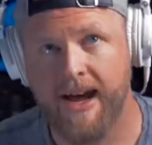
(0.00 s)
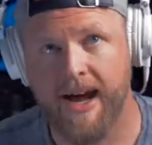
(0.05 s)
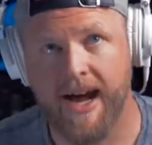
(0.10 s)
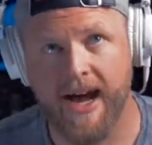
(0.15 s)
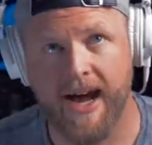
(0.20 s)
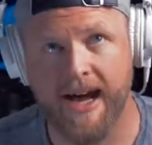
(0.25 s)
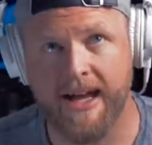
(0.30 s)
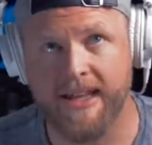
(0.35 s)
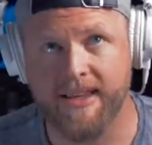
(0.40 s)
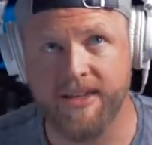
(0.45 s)

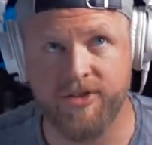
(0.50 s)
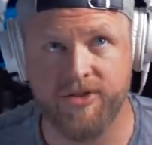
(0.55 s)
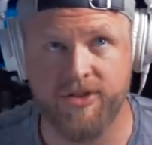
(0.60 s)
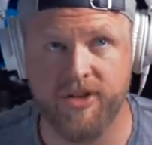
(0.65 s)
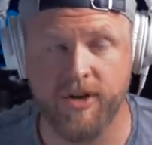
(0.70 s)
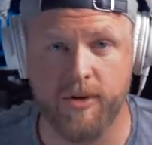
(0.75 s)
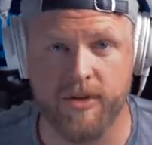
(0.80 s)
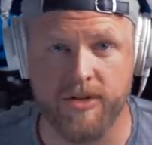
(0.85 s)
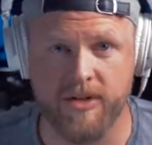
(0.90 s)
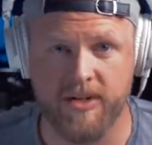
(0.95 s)
Uh, this
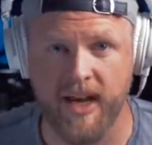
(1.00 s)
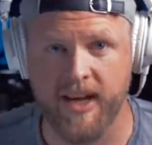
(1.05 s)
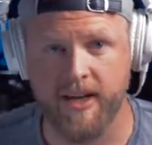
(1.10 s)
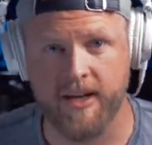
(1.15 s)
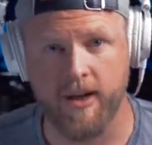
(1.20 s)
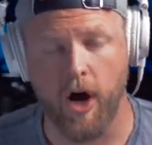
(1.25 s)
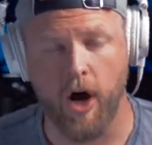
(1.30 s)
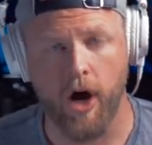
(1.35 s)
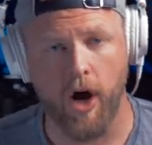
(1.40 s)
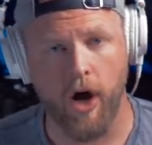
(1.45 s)
dude is
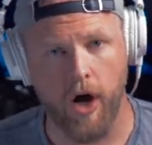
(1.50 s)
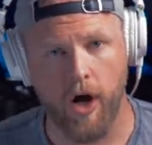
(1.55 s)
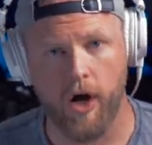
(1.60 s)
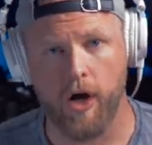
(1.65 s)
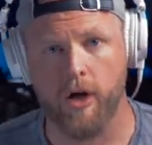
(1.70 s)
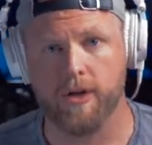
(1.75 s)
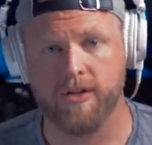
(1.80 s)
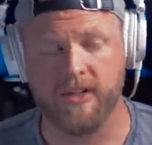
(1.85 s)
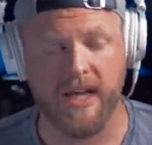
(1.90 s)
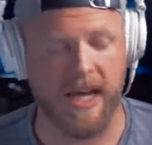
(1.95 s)
getting
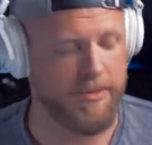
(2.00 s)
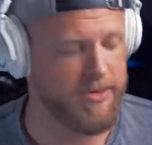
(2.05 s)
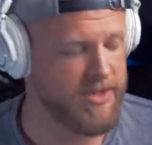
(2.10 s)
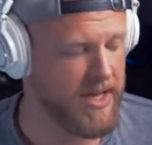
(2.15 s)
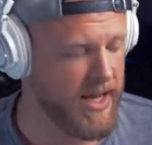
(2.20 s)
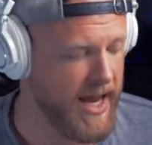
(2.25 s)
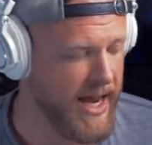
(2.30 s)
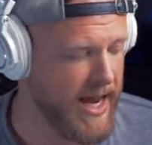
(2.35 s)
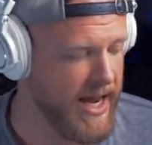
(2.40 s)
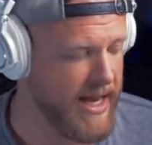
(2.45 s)
all types
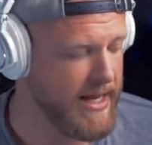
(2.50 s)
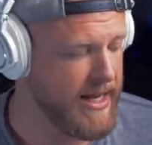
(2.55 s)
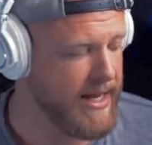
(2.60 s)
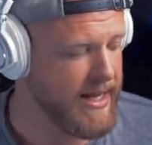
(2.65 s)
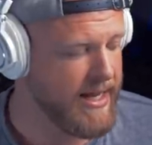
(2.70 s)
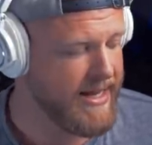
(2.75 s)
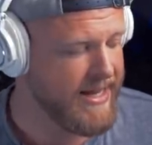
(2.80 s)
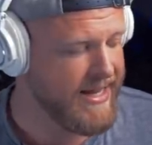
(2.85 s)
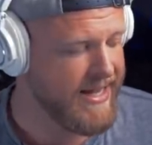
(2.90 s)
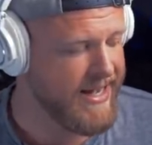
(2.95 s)
of hate
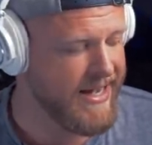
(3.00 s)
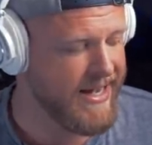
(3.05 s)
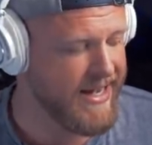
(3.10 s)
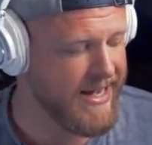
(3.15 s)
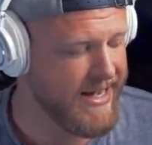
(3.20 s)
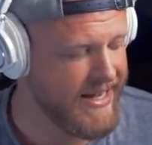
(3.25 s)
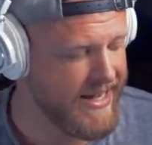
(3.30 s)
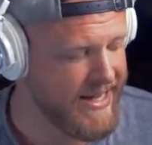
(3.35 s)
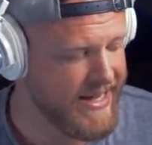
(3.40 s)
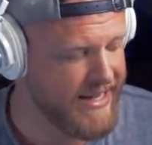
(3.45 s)

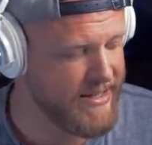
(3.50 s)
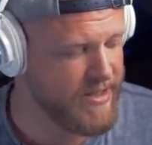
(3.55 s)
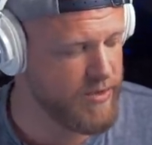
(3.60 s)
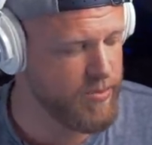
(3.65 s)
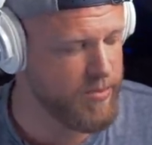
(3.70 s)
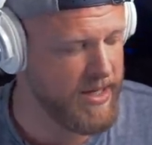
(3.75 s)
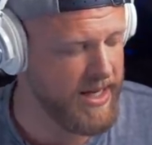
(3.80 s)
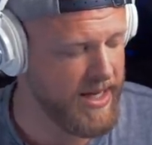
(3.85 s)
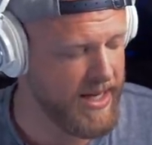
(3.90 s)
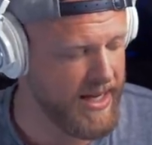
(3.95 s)
uh, and
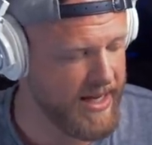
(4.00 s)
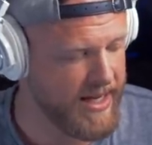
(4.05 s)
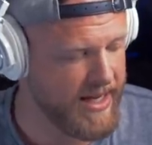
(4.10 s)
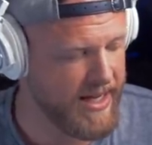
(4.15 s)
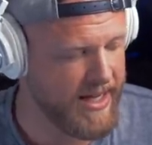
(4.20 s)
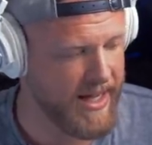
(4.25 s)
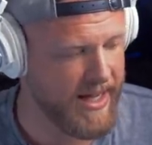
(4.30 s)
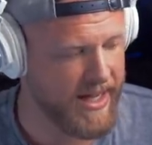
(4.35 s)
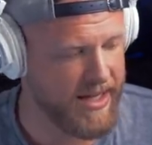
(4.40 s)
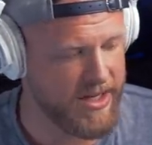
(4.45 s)
is
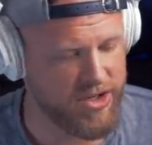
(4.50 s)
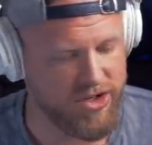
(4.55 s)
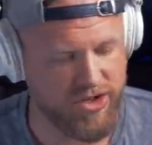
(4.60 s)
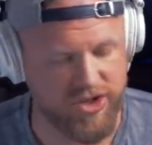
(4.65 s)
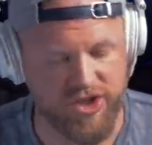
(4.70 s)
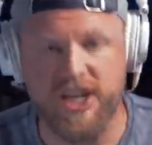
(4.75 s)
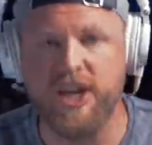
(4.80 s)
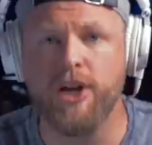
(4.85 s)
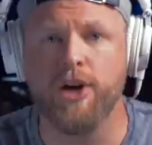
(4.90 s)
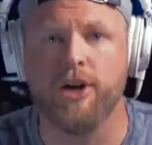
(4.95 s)
being uh,
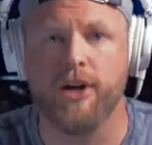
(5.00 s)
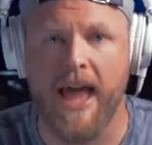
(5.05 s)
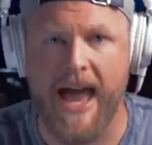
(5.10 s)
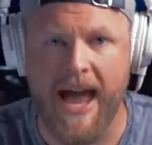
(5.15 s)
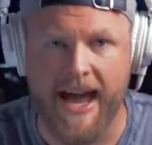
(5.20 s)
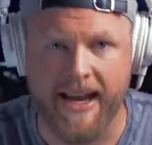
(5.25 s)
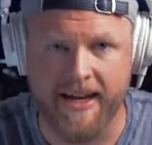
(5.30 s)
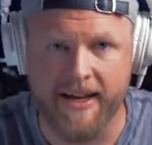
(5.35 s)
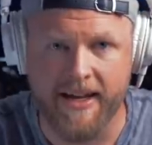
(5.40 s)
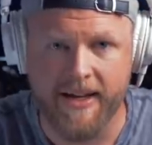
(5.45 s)
jeered
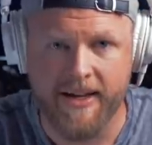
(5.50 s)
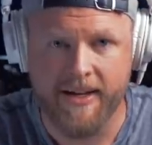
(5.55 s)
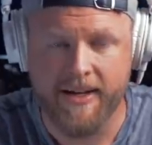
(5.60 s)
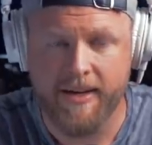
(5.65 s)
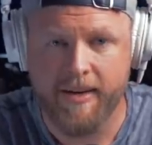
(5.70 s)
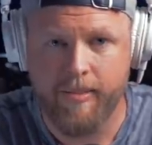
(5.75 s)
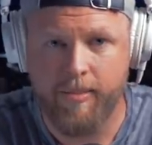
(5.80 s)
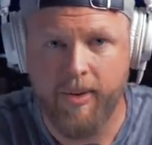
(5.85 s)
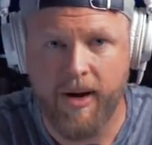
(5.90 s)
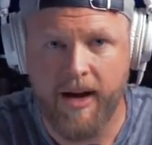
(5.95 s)
at
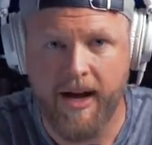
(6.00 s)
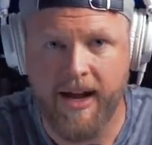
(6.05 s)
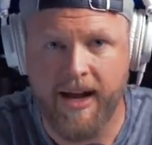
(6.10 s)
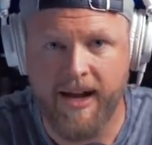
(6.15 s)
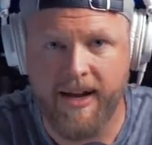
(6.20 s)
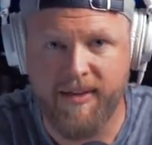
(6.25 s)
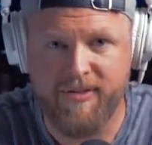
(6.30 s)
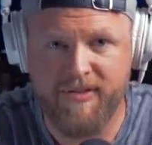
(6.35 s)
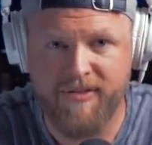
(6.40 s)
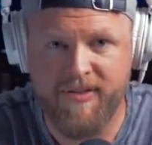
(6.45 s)

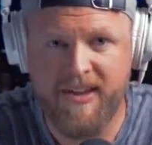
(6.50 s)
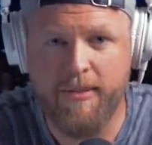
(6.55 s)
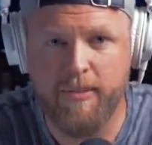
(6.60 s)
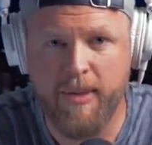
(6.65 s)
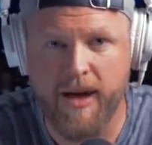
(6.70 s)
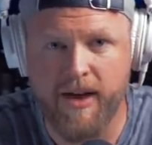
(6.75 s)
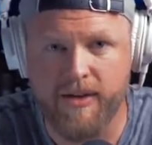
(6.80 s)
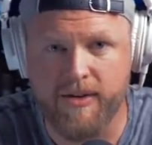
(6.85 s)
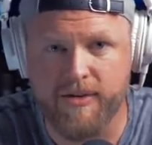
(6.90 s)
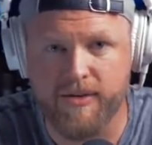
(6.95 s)
by
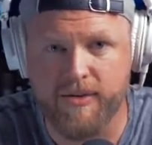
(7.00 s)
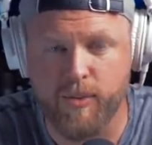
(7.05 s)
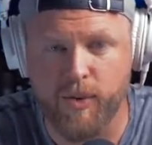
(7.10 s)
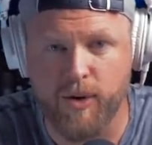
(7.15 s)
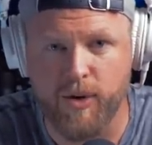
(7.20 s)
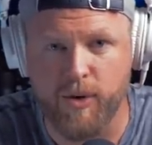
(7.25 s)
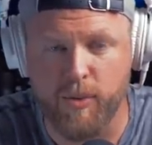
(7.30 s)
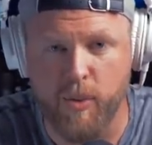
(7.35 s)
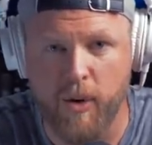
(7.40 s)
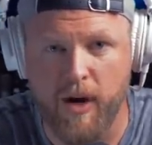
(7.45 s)
females
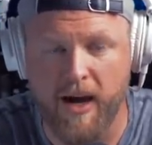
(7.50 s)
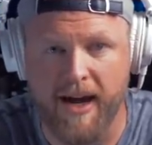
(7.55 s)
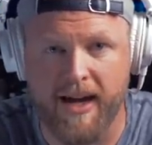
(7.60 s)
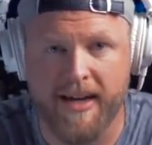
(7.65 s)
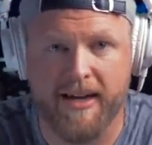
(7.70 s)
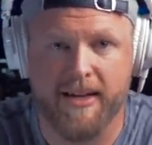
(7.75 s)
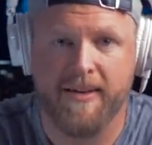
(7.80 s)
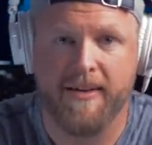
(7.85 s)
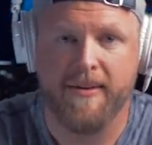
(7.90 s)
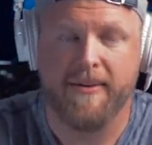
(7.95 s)
worldwide.
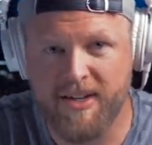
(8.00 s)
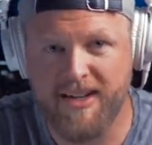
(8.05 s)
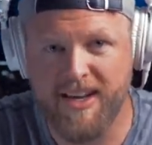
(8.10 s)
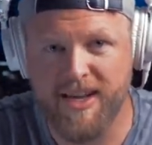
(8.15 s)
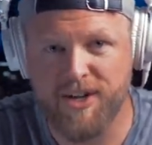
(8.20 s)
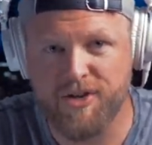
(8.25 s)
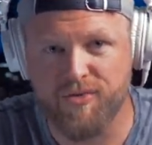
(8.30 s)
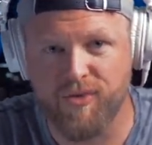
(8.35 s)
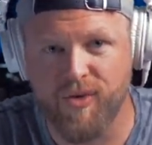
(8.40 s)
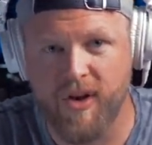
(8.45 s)
Let's see what
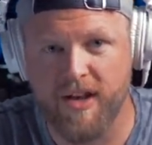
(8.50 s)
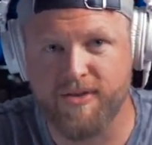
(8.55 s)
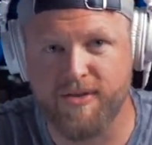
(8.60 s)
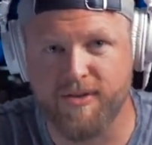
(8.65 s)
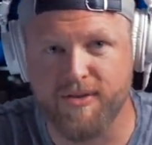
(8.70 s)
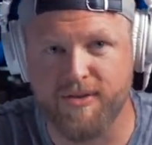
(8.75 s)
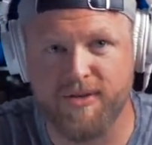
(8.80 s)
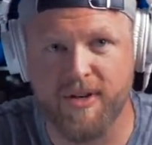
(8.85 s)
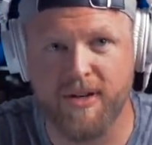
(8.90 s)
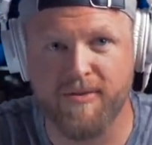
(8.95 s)
dish
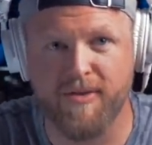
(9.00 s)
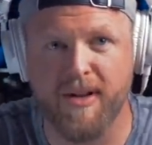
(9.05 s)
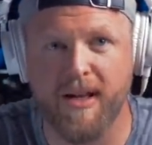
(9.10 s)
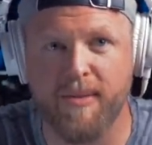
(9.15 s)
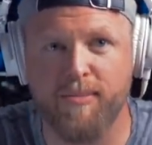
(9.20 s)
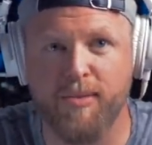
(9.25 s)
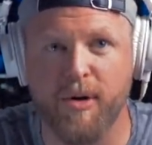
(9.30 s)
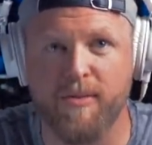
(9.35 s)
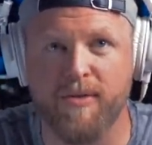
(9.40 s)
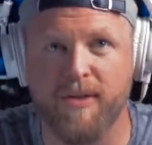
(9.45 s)
Russell's serving
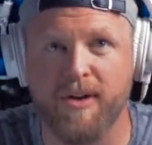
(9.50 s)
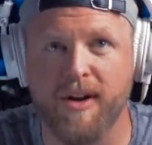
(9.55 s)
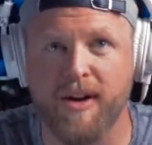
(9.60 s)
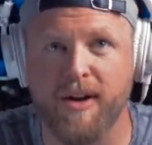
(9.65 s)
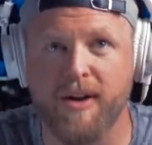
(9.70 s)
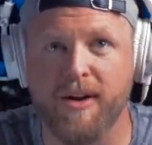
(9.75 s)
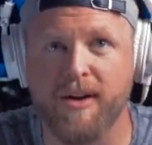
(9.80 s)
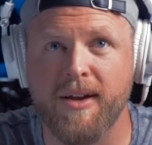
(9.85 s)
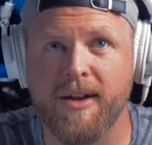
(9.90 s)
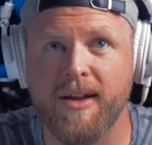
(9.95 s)
up over
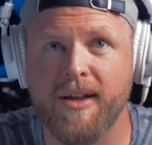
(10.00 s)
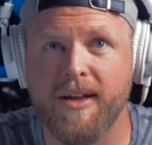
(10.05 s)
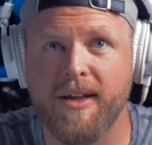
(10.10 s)
here.